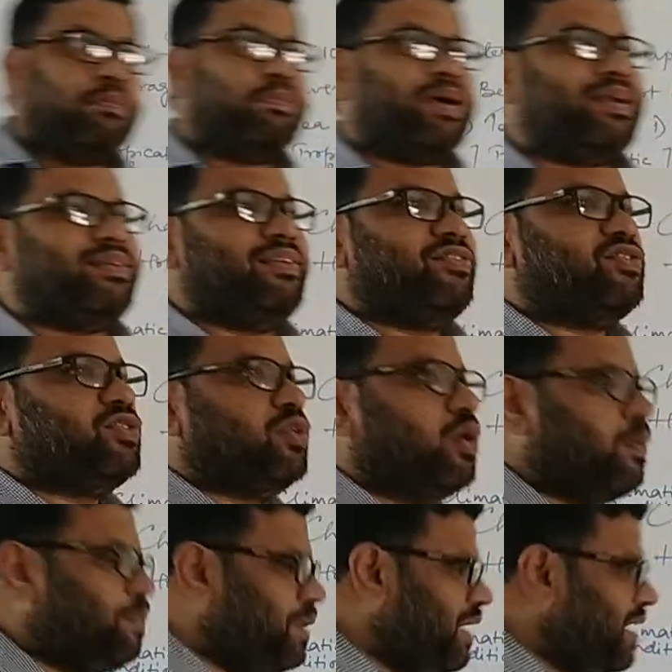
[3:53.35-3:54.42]
But the
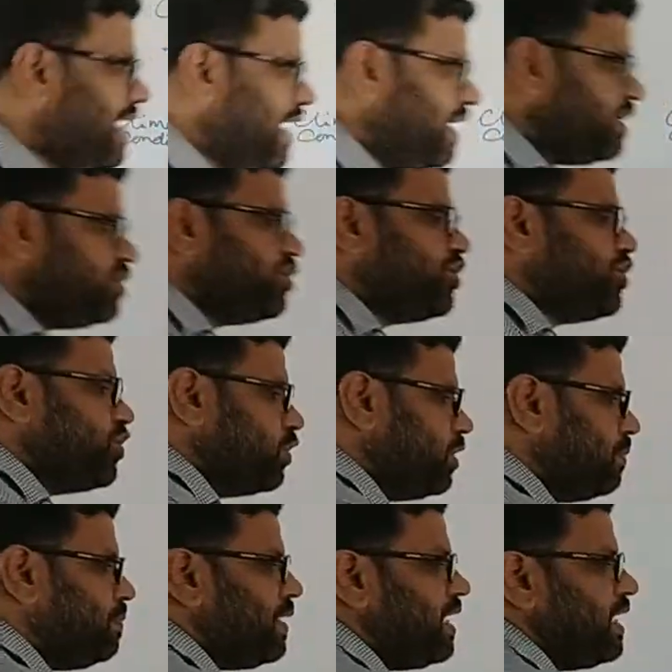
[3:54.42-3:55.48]
slopy land
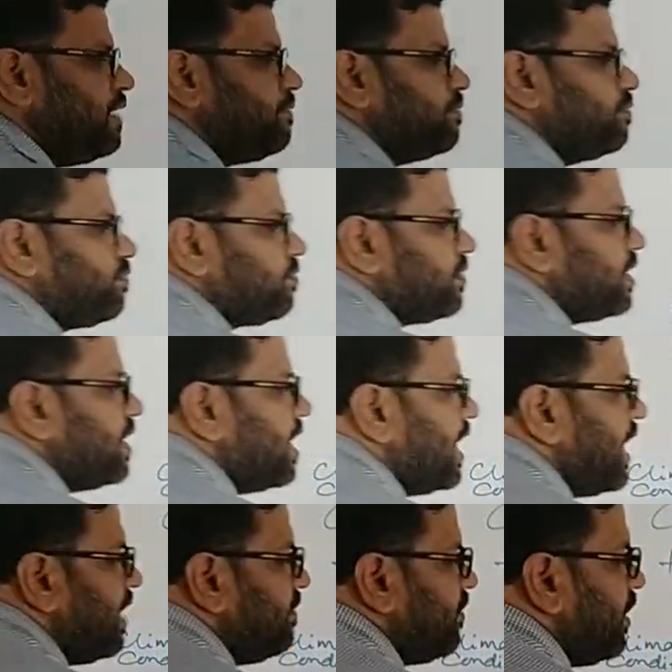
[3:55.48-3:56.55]
should be
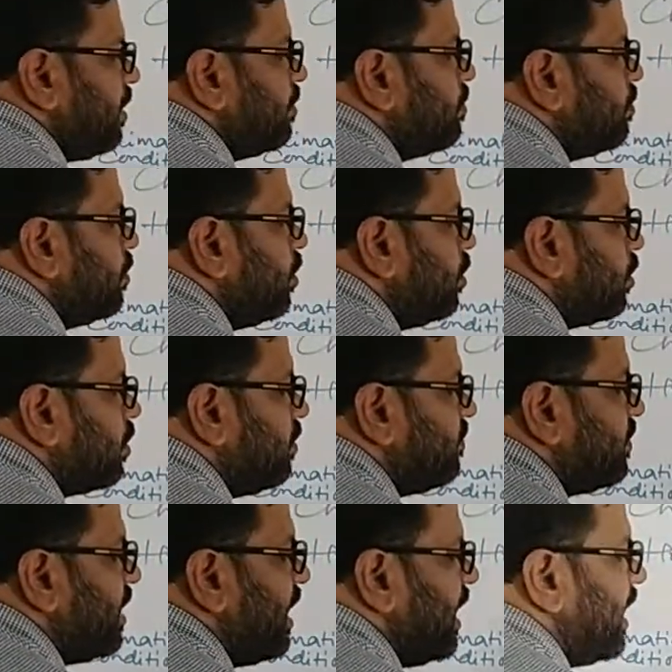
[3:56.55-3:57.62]
having more
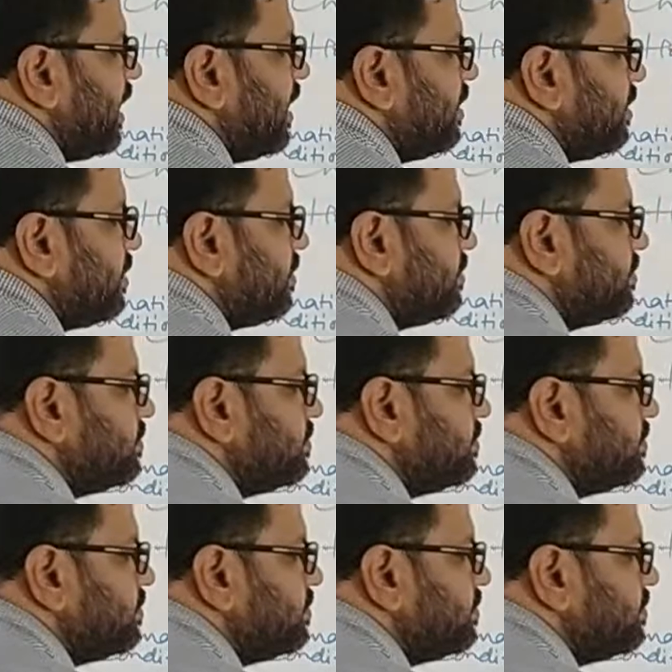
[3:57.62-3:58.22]
of iron.